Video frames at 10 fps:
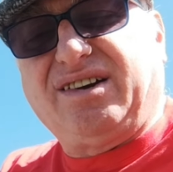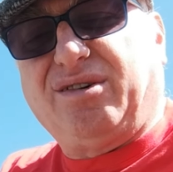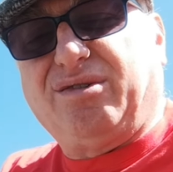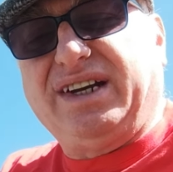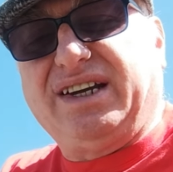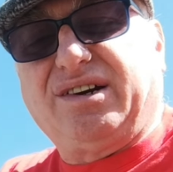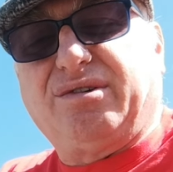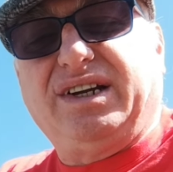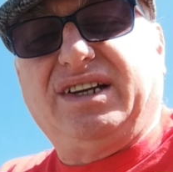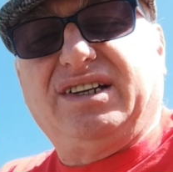the
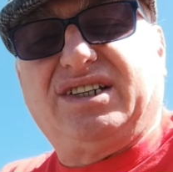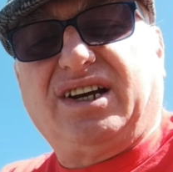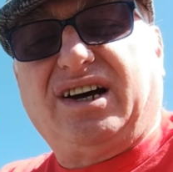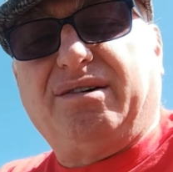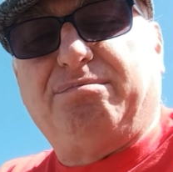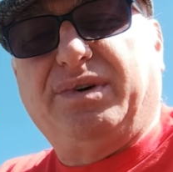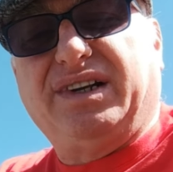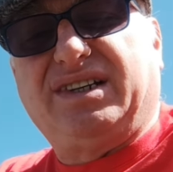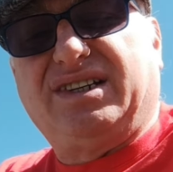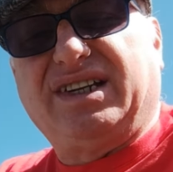ingredients are,
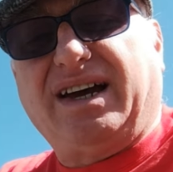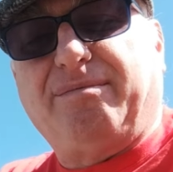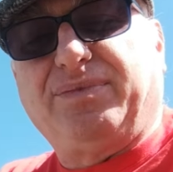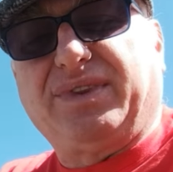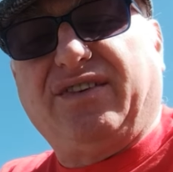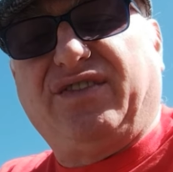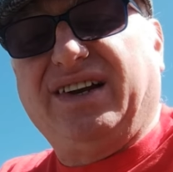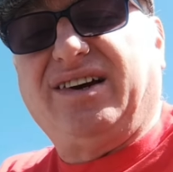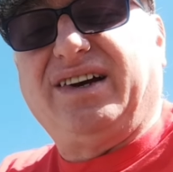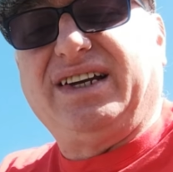but if you
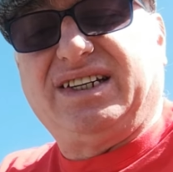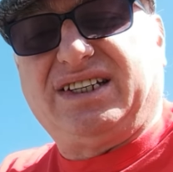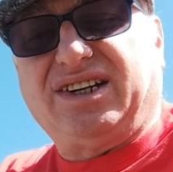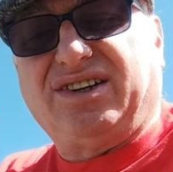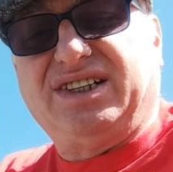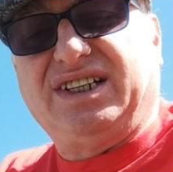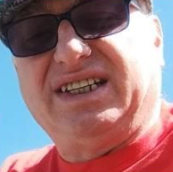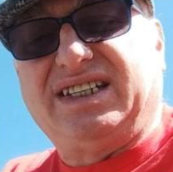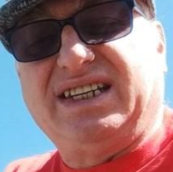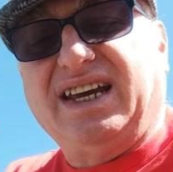like your
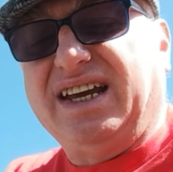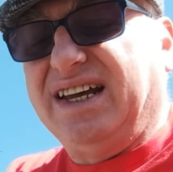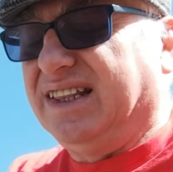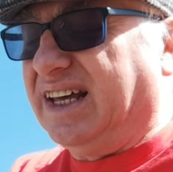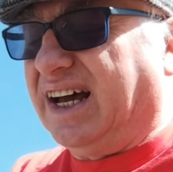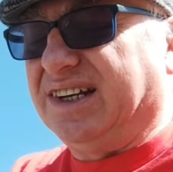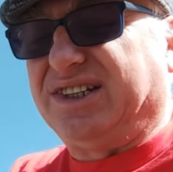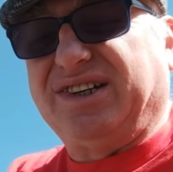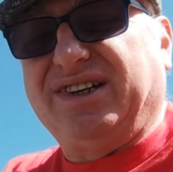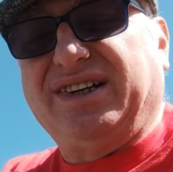sausages, that
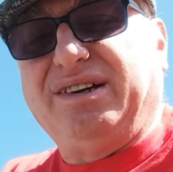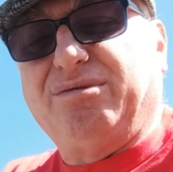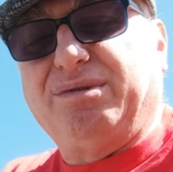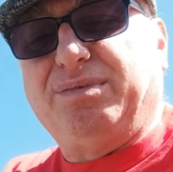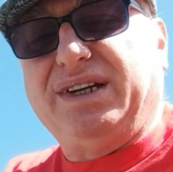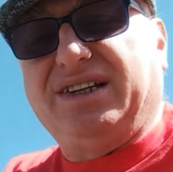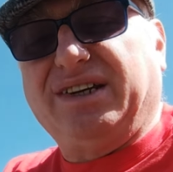certainly would be a deal